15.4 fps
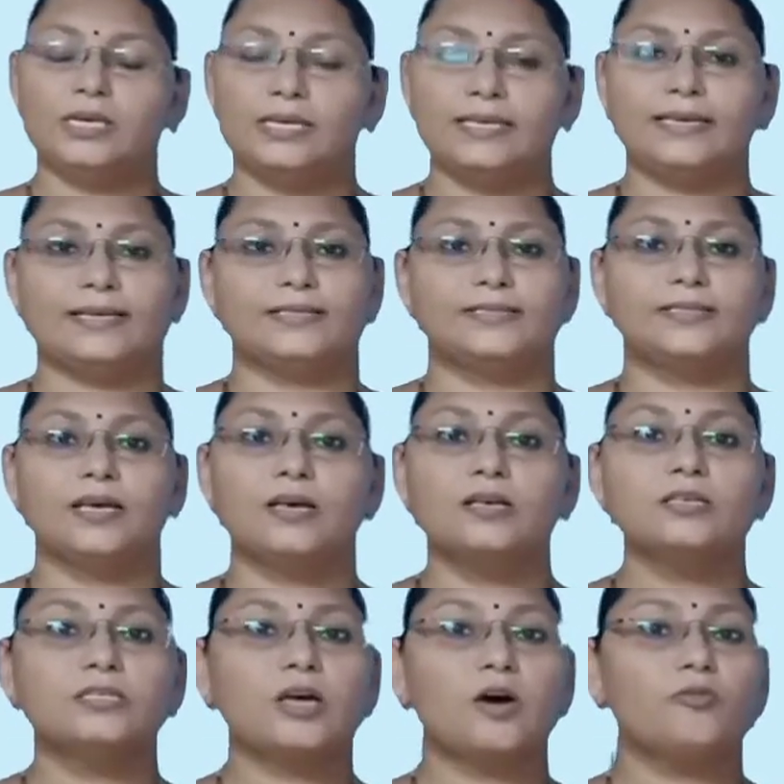Yes,
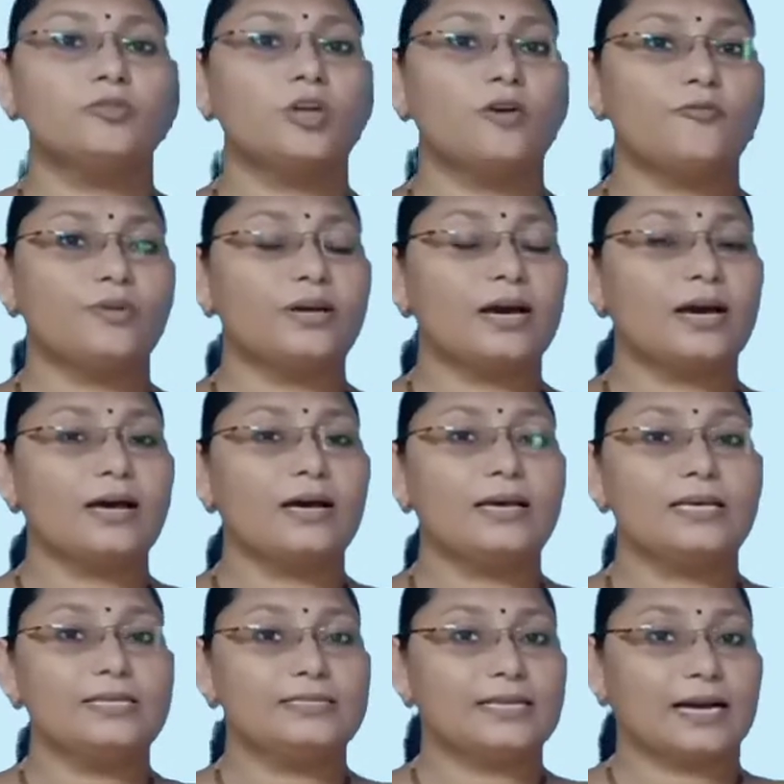South Africa
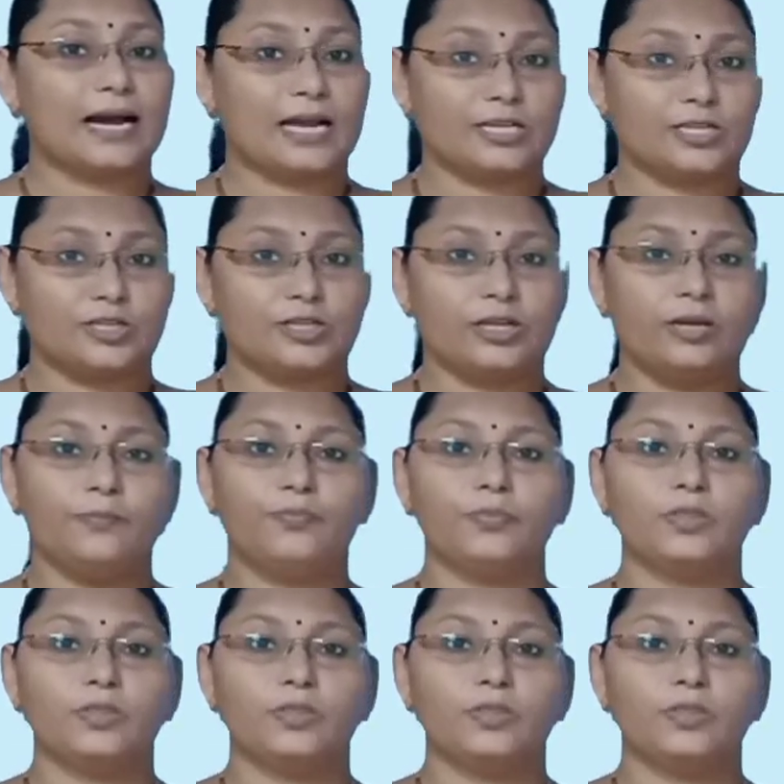is a country